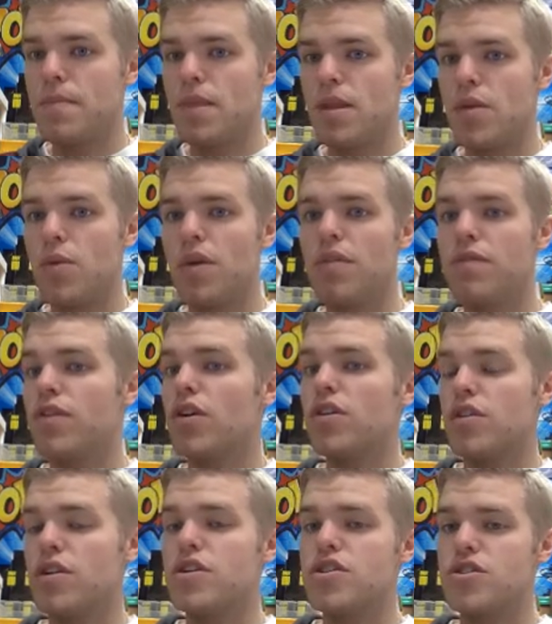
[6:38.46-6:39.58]
with
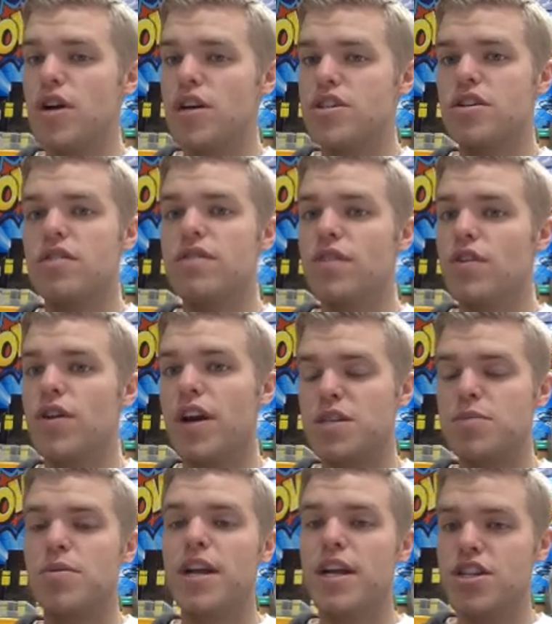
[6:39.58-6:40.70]
further instruction or further
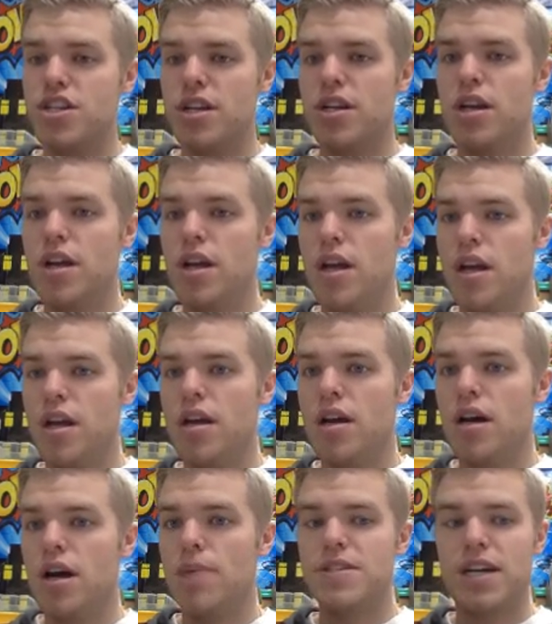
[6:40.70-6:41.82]
explanation
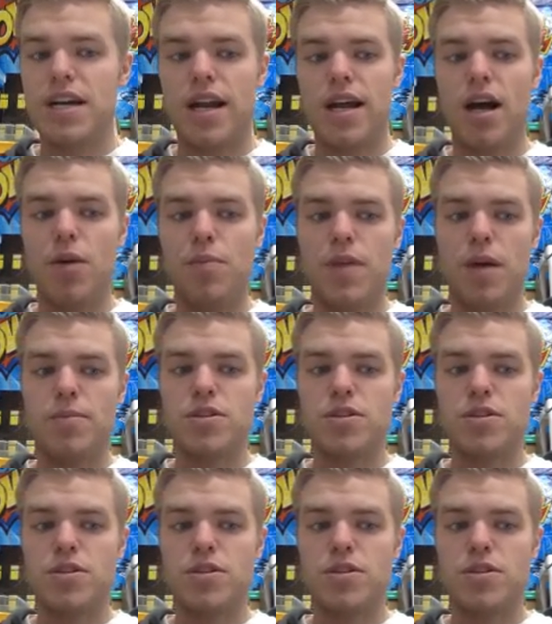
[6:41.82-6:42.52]
to kind of help them.